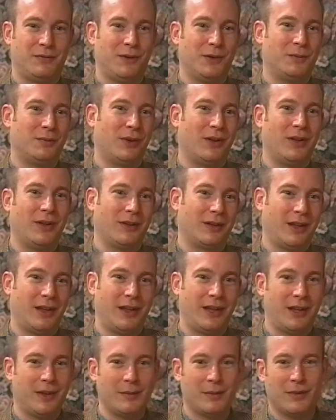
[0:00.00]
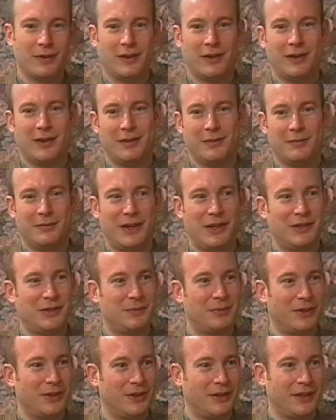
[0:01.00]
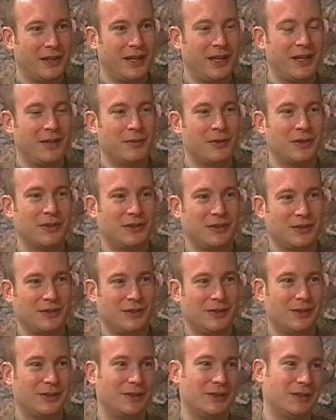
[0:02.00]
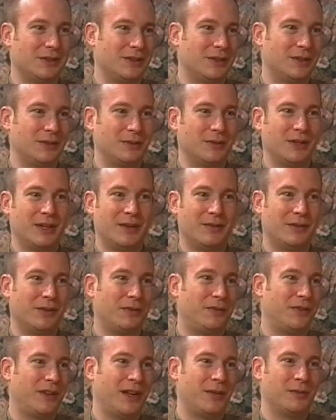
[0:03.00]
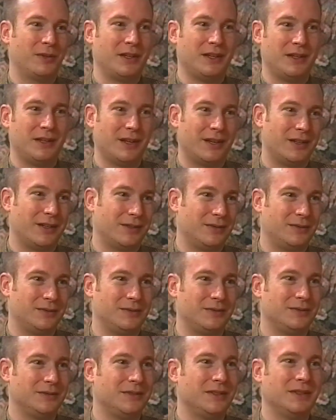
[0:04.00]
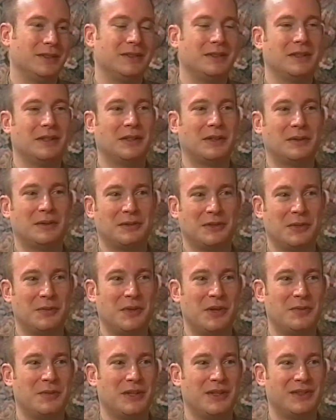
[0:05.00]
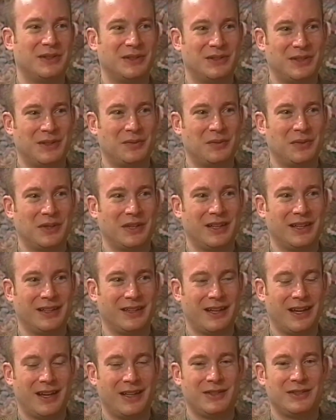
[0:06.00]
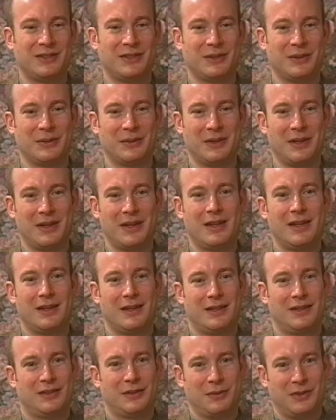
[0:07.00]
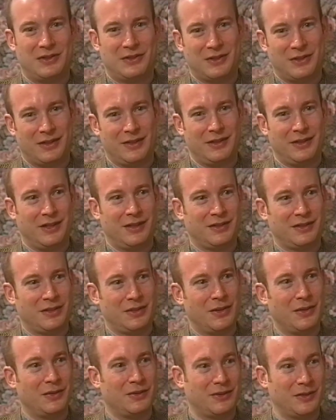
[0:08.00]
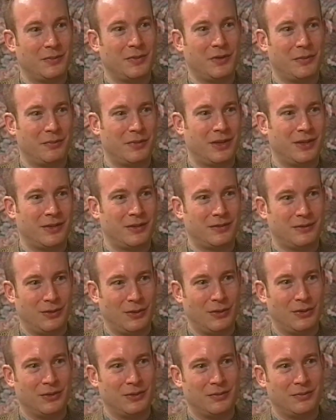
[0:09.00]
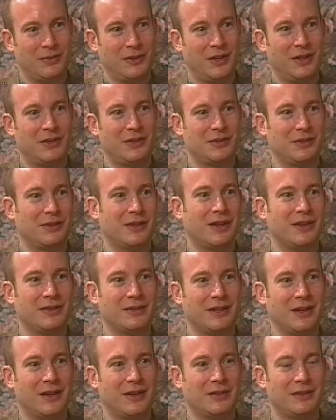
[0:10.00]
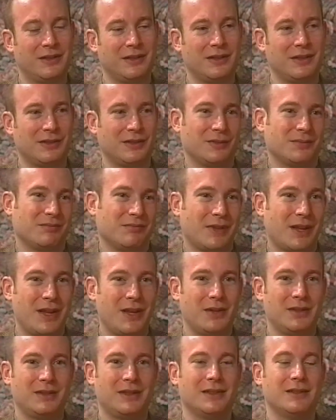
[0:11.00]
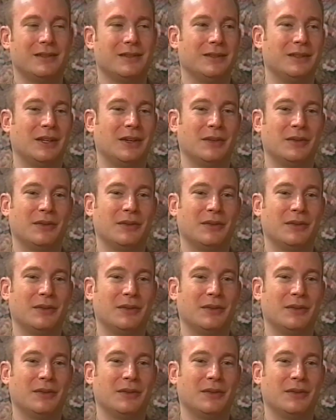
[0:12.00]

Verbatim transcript: football game or a baseball game or so, or, or whatever a family uh, uh-huh. you know commitment or something like that. So so we started to get to know some of the better older players around town because didn't you